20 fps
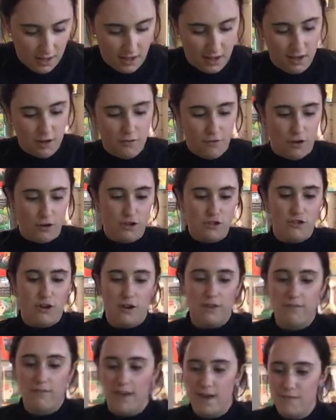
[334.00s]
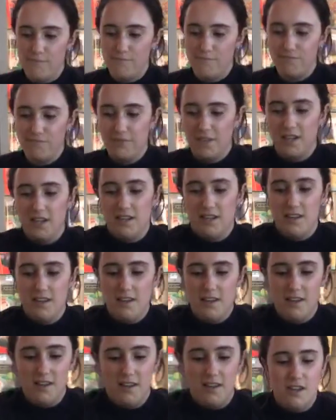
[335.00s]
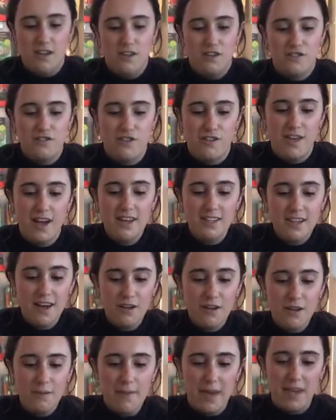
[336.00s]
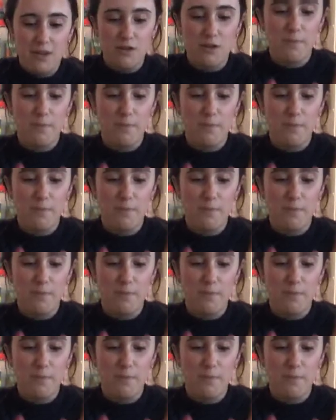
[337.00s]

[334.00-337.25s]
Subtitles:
and you've got your trophy. So that's how you make